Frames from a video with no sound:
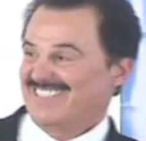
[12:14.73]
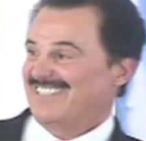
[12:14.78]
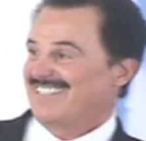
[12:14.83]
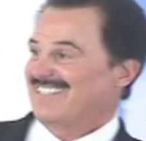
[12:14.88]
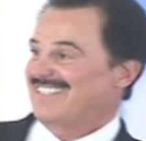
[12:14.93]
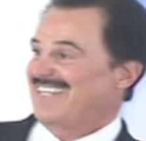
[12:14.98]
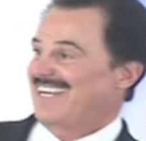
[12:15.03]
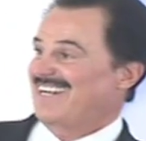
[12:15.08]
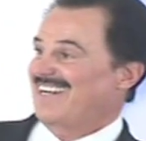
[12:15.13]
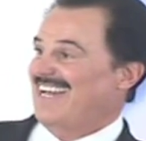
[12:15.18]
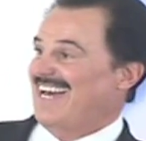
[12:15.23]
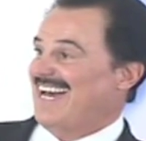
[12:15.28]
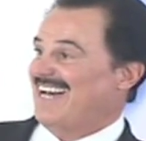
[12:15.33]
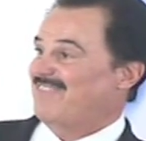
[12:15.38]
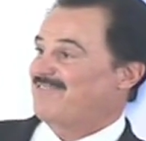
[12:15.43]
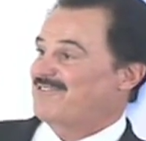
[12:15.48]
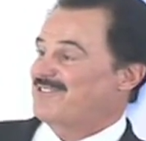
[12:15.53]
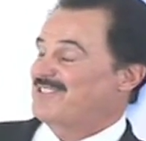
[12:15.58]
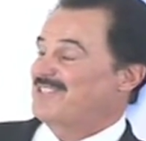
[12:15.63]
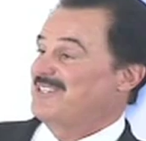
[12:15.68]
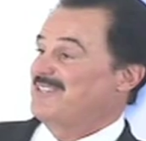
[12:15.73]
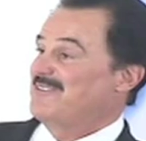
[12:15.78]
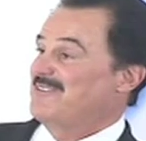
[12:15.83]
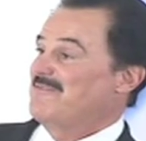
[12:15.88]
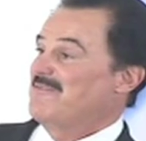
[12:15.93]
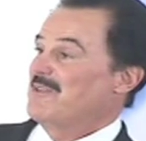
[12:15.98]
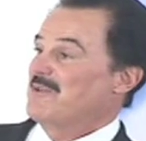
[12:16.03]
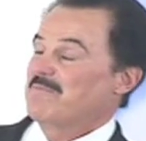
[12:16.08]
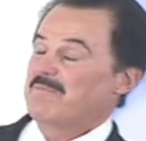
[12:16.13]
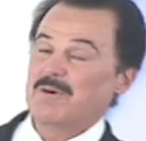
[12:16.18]
They laughed.
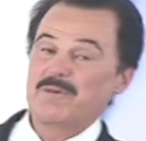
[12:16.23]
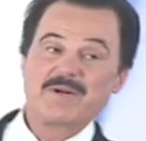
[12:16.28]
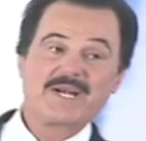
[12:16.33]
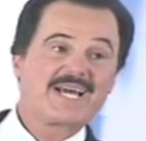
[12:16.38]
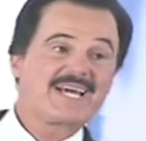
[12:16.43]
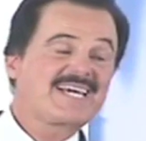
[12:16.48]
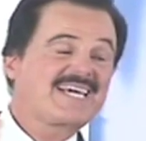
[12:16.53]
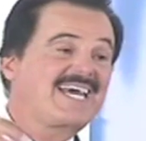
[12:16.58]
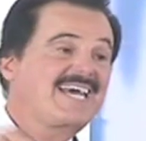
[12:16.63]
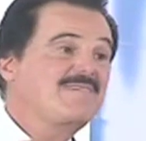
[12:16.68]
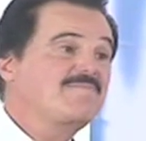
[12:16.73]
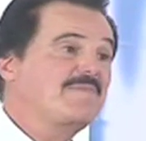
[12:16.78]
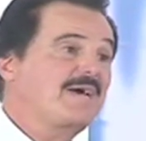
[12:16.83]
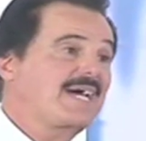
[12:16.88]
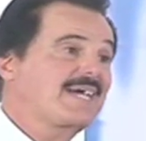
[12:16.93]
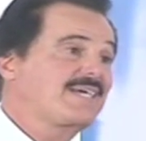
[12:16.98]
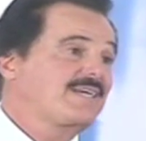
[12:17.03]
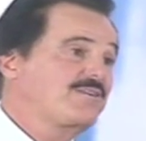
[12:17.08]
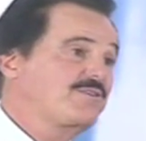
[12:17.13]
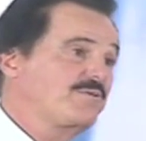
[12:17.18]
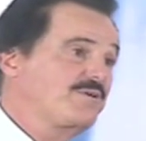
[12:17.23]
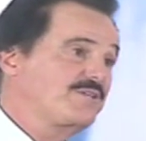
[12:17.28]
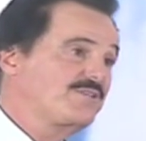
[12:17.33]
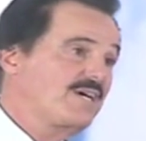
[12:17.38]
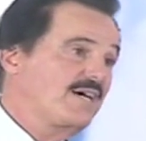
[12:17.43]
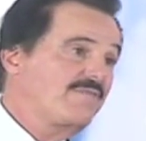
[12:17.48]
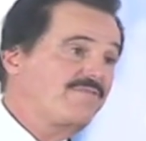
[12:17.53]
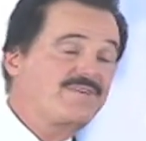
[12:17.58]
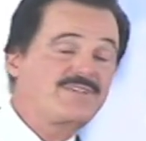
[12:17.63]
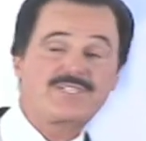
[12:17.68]
But when I came back into his
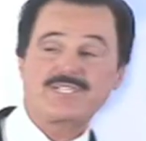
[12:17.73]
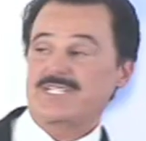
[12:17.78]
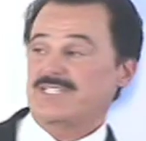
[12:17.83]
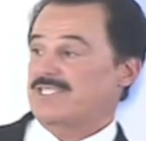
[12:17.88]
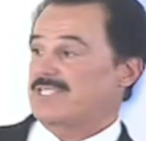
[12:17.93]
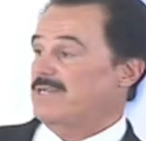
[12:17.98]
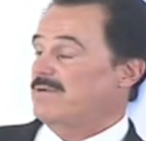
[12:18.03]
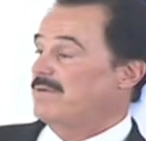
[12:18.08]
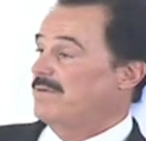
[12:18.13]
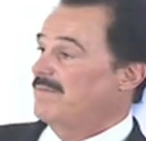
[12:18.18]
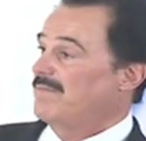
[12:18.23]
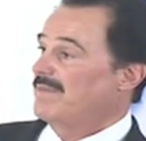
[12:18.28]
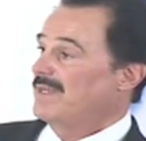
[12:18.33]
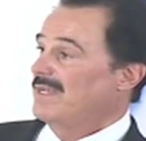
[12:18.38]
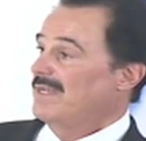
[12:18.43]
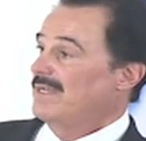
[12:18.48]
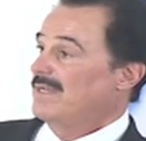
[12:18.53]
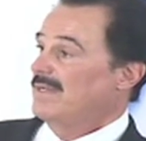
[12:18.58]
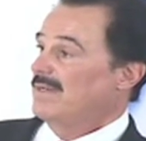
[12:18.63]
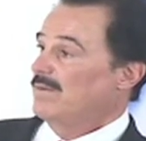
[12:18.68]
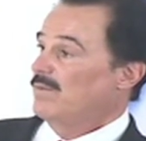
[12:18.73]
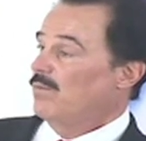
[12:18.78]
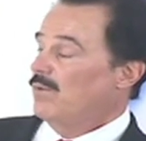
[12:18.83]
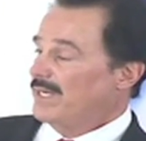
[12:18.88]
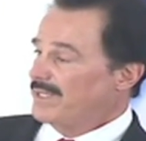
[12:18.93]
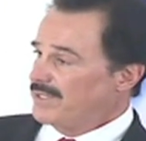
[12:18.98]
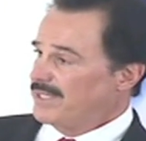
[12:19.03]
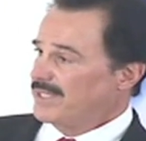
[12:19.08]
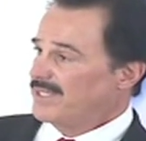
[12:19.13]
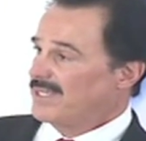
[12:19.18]
office, he said,
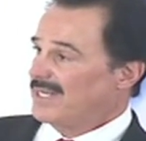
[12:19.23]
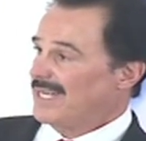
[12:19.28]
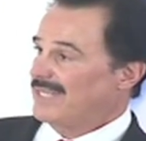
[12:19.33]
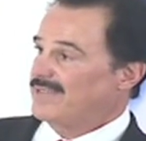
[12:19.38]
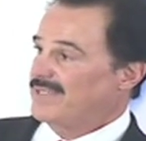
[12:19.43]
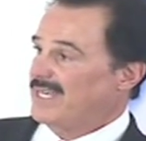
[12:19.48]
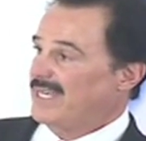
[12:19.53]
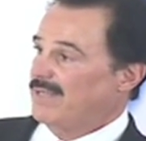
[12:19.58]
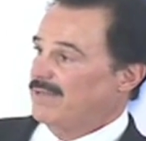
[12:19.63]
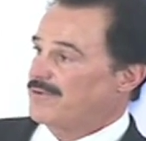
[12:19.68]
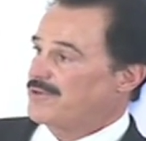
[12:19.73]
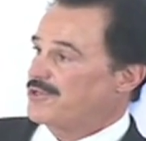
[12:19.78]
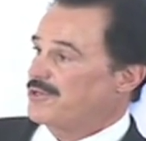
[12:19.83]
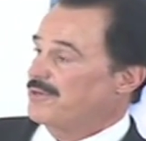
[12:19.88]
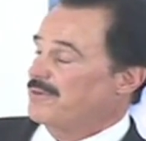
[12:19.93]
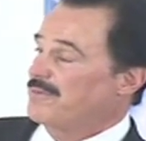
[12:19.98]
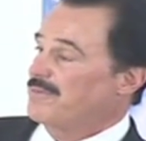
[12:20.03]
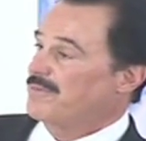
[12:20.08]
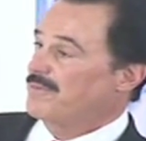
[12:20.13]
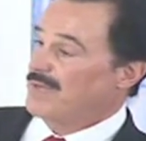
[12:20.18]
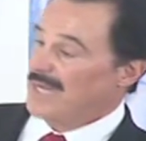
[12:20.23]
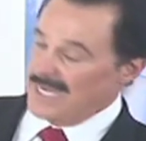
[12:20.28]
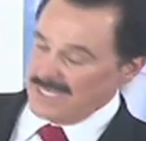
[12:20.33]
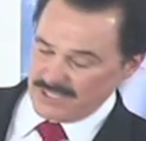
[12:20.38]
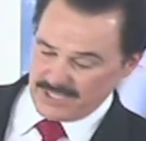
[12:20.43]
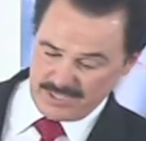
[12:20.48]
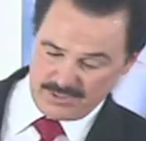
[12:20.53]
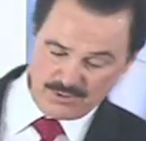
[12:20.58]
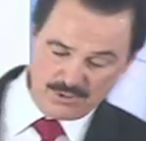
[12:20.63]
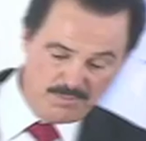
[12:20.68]
what did God tell you? I
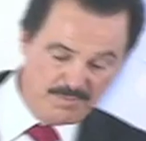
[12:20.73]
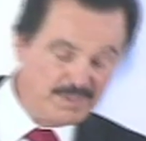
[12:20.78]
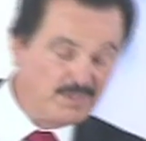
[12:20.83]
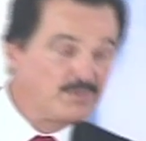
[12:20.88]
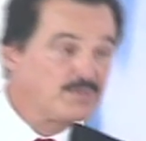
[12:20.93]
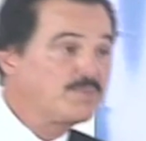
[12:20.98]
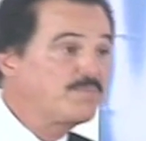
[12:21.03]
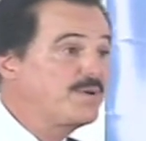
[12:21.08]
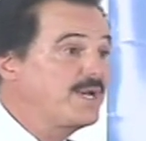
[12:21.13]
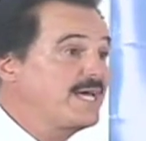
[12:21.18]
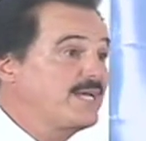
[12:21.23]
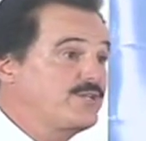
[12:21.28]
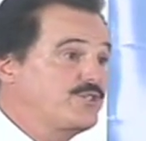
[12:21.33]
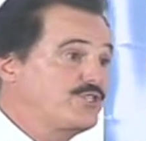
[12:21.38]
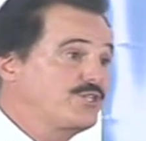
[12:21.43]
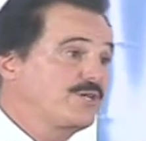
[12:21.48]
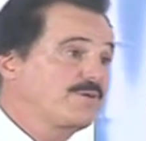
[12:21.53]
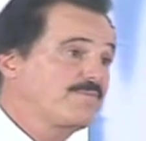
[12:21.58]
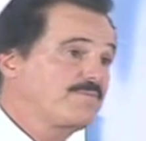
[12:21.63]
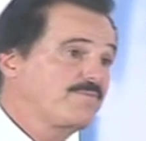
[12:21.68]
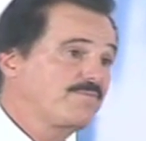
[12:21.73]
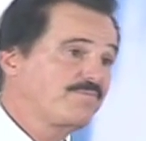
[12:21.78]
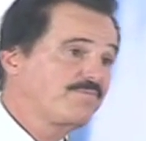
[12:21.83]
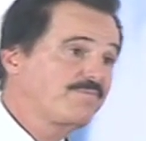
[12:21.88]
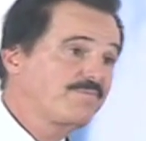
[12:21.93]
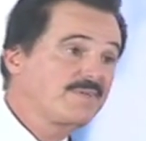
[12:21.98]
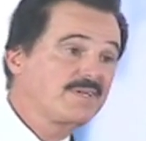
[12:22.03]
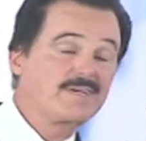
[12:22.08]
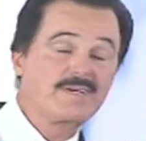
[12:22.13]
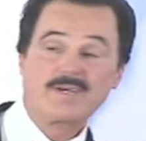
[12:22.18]
said, to build a bridge.
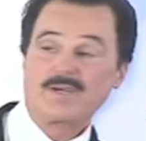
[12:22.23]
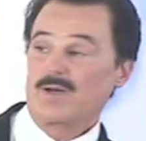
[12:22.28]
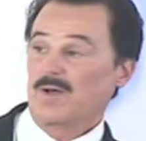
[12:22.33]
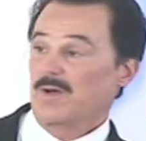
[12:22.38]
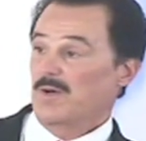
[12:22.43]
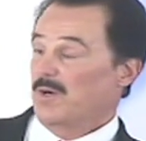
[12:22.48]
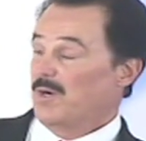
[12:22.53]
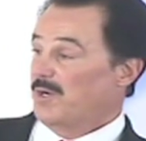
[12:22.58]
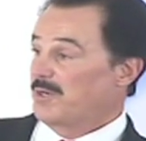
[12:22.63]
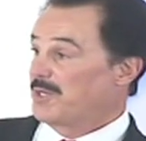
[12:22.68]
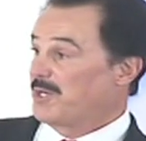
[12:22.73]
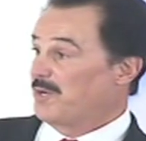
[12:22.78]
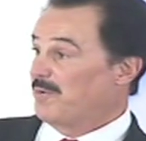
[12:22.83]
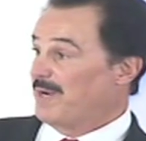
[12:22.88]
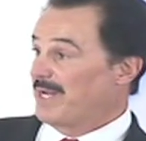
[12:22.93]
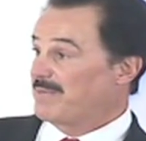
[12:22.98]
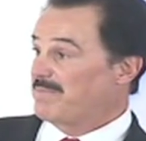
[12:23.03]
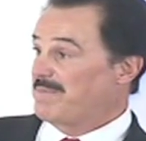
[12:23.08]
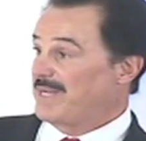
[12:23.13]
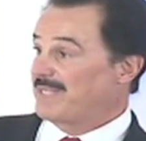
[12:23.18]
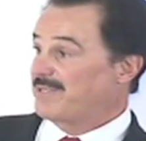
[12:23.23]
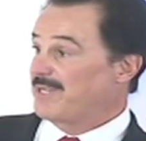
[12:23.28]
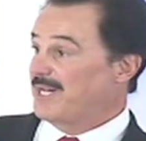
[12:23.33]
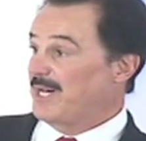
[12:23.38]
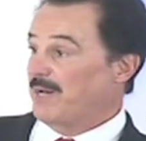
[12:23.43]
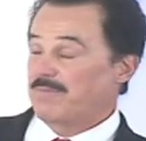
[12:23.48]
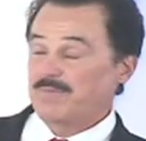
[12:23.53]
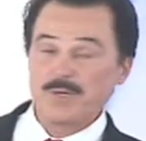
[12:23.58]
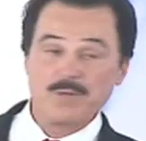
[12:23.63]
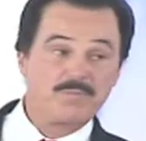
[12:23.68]
Oh, you want me to
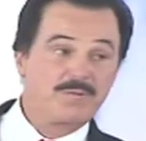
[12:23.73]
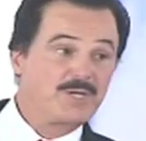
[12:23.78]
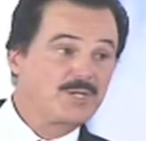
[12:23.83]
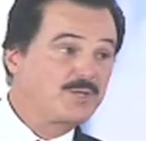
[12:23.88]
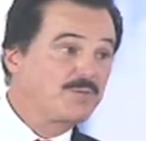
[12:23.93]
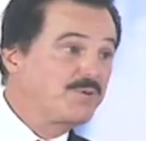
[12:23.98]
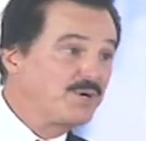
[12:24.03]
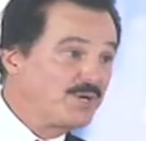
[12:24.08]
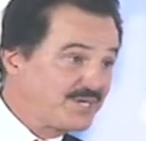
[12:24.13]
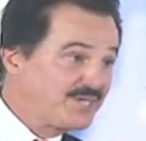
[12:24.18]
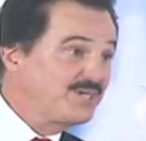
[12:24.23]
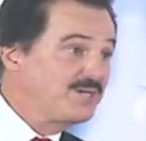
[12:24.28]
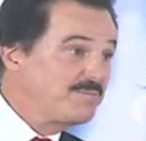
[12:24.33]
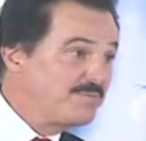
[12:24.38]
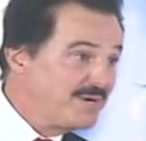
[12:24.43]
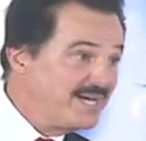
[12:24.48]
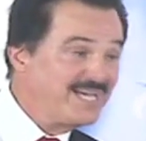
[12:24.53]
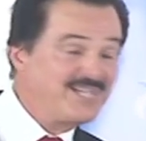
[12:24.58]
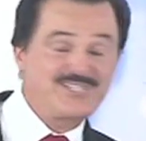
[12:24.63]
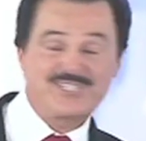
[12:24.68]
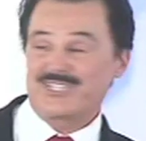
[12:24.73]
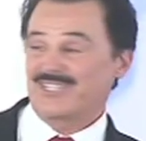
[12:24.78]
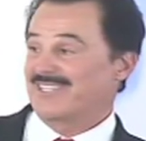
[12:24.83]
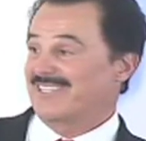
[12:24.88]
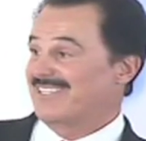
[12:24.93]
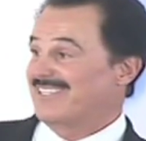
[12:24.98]
help you build the Brooklyn Bridge?